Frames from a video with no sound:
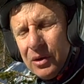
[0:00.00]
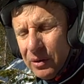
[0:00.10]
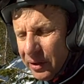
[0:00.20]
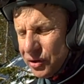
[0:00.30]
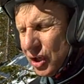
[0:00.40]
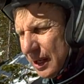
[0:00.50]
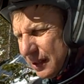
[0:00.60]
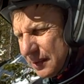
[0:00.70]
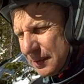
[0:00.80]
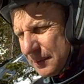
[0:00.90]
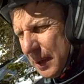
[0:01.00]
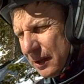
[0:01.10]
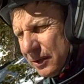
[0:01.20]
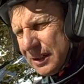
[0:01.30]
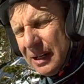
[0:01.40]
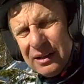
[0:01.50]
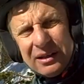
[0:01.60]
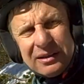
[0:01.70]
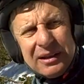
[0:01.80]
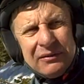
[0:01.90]
Well, it's my understanding
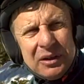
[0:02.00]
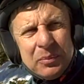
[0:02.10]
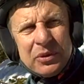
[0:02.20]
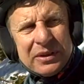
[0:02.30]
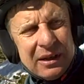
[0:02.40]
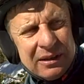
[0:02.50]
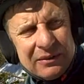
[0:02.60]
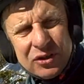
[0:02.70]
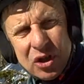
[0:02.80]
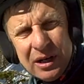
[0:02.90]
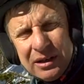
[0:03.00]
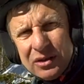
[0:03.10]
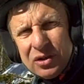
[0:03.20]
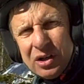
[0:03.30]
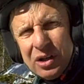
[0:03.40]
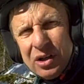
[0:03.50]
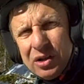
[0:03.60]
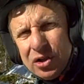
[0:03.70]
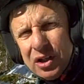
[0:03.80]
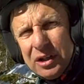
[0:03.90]
that 70% of China's
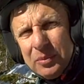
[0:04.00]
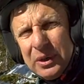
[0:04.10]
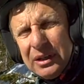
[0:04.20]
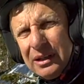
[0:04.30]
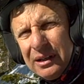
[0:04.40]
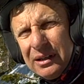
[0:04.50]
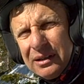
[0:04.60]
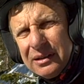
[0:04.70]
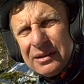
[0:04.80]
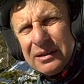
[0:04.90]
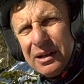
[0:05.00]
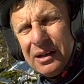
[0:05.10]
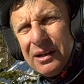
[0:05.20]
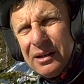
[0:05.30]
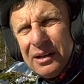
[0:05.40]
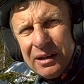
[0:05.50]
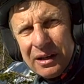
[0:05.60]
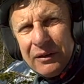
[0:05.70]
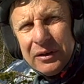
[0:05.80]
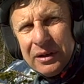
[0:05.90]
GDP is
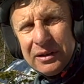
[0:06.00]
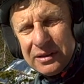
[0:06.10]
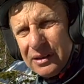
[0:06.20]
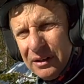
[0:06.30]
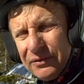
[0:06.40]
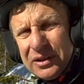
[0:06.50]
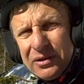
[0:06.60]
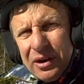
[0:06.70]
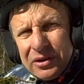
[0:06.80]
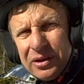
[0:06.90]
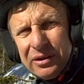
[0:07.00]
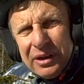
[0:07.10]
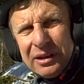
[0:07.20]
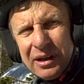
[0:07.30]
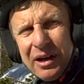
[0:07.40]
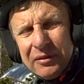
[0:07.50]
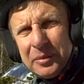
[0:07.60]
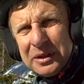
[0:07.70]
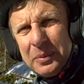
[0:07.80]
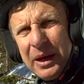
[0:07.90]
infrastructure that the
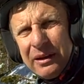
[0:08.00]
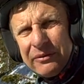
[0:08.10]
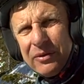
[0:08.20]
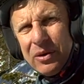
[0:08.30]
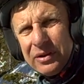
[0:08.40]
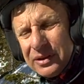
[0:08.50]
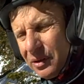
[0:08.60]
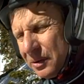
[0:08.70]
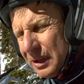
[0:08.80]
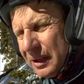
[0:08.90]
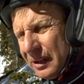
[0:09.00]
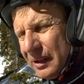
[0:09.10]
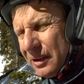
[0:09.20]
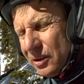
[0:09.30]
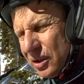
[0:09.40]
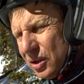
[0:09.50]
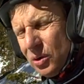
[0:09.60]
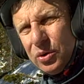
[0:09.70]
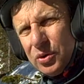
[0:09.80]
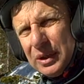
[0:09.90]
government's paying for. So there's a
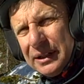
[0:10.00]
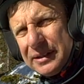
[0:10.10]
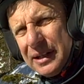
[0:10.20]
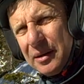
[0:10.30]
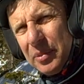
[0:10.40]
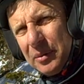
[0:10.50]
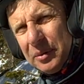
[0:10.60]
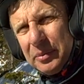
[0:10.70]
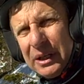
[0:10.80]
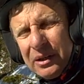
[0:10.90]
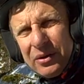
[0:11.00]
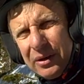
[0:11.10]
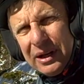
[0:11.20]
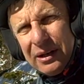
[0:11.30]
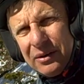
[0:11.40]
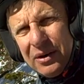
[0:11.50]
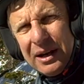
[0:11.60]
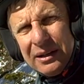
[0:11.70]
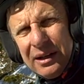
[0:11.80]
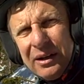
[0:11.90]
huge real estate bubble being created
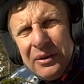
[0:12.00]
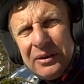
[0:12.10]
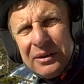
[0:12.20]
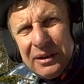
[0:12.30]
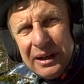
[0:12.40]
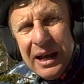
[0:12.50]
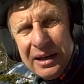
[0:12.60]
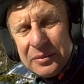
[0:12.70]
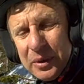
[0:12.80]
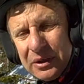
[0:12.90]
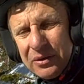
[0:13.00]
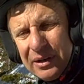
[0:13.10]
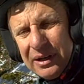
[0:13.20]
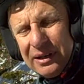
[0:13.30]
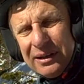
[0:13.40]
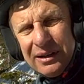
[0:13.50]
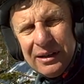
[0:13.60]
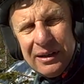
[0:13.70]
right now that has been created